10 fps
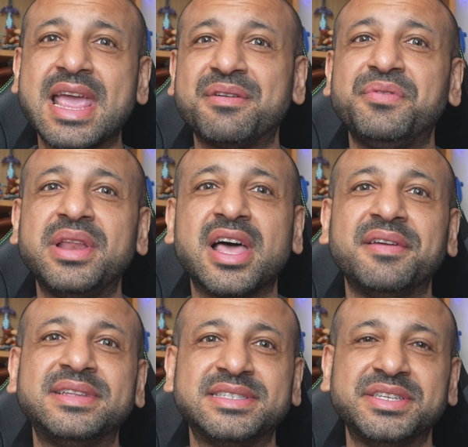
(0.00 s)
every life
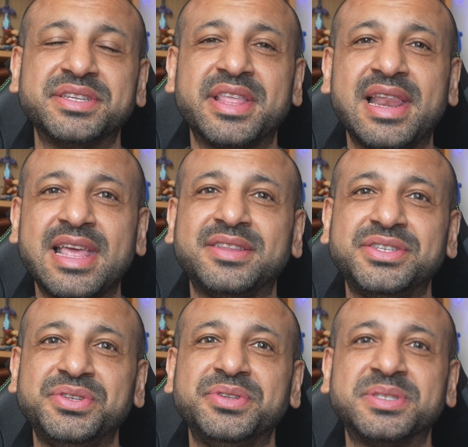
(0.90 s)
decision that led
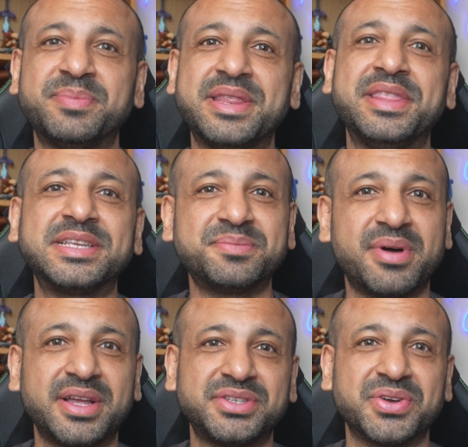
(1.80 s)
you to spend this
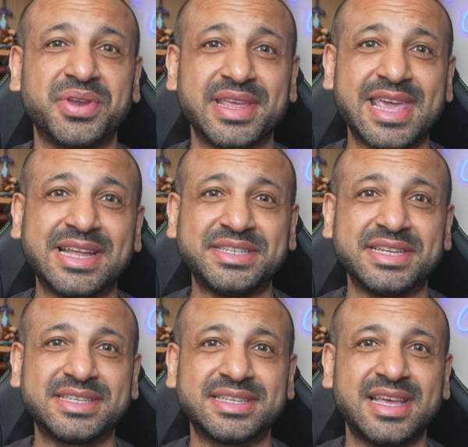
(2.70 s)
much on a
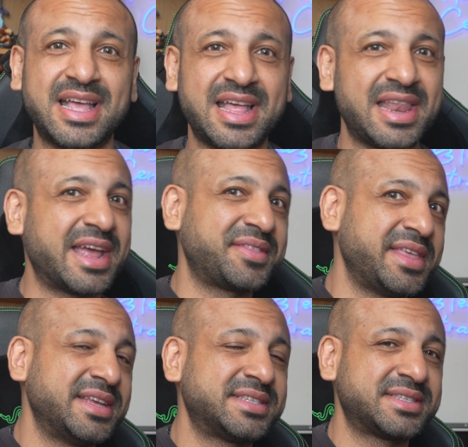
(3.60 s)
gadget like
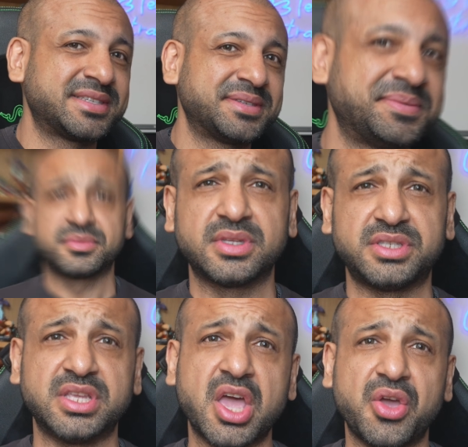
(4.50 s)
this.
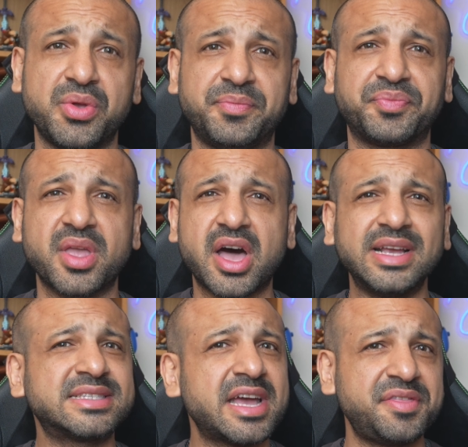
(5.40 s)
So I
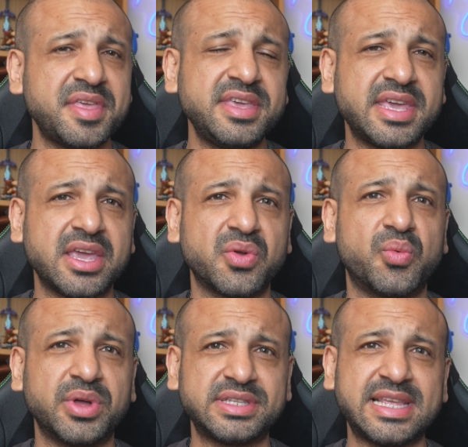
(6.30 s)
started thinking
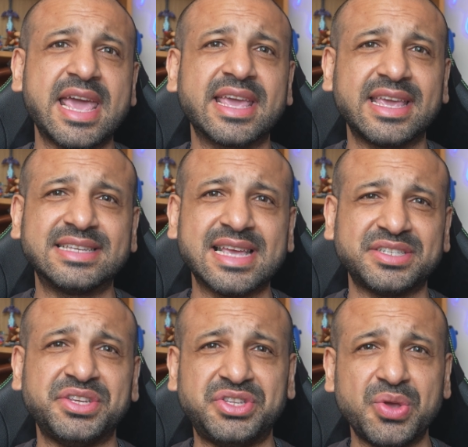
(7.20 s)
what tech is
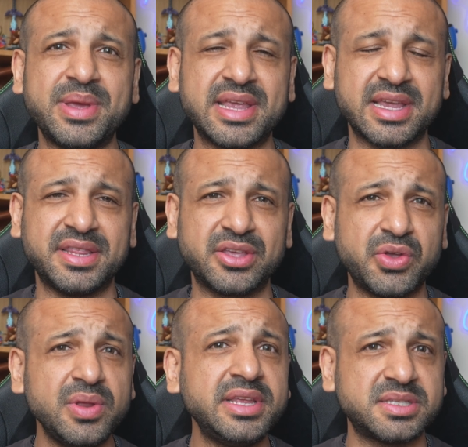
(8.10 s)
actually doing in the
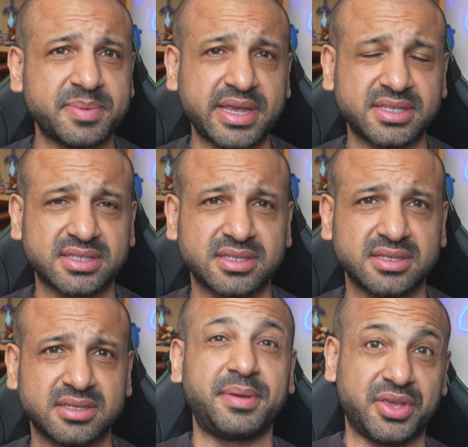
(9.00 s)
cooling space,
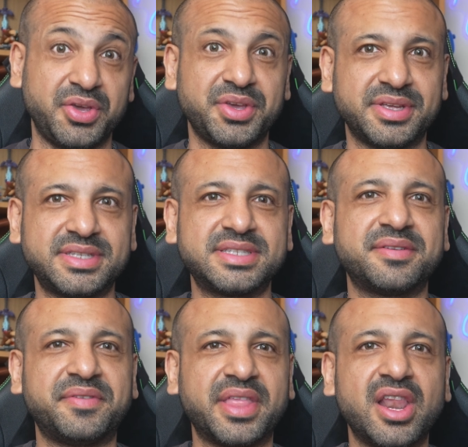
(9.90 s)
because
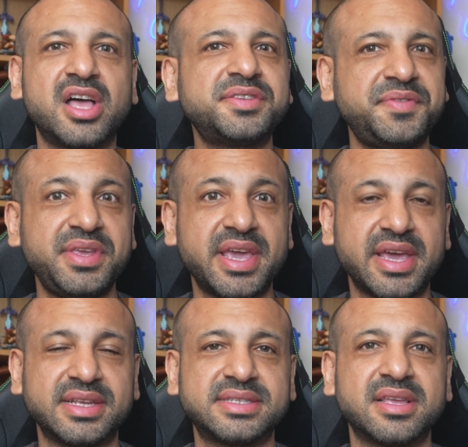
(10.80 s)
for the last few
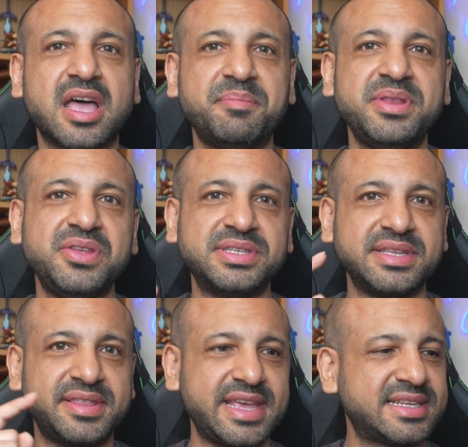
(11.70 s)
years I've been
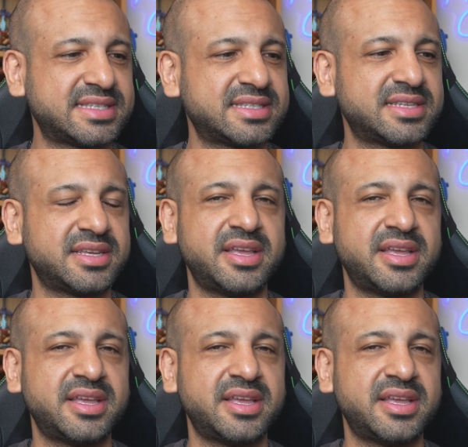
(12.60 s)
using this,